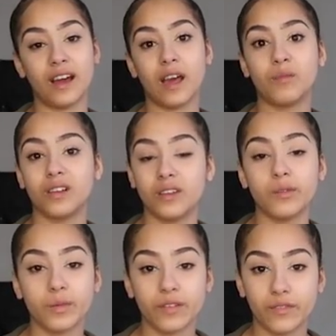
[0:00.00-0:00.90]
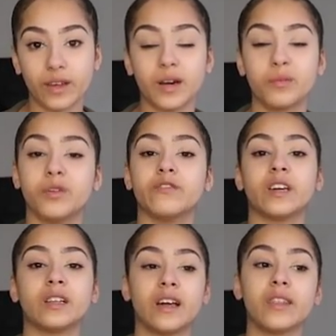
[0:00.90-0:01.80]
I am a little bit fed up with
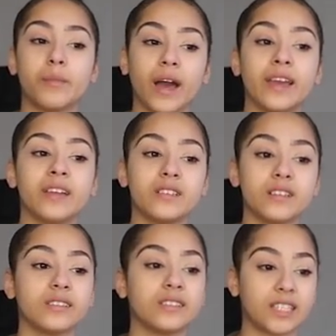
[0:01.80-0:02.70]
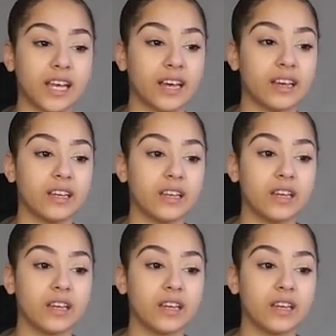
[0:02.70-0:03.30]
it like the pain does get